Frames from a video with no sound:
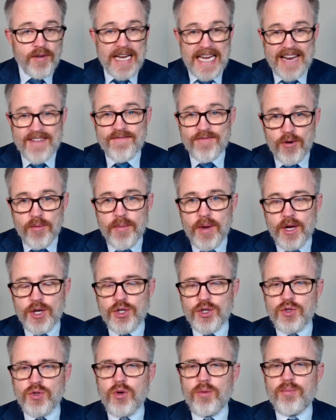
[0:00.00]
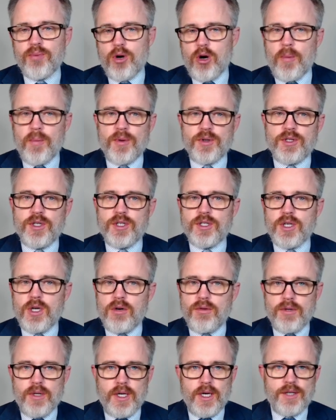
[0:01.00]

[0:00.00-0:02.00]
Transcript: informational purposes only.